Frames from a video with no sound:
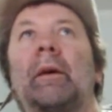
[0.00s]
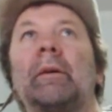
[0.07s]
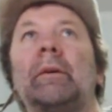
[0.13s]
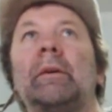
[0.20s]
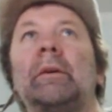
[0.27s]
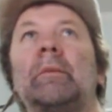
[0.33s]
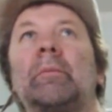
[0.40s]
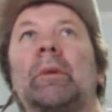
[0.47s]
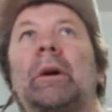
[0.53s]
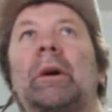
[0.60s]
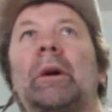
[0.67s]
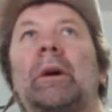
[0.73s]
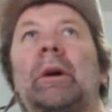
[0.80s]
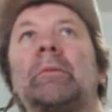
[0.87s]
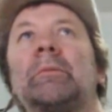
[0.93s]

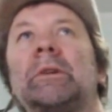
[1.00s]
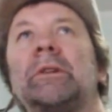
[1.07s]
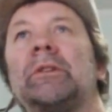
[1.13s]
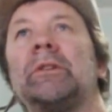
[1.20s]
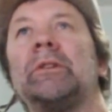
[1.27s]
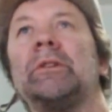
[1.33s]
Probably should have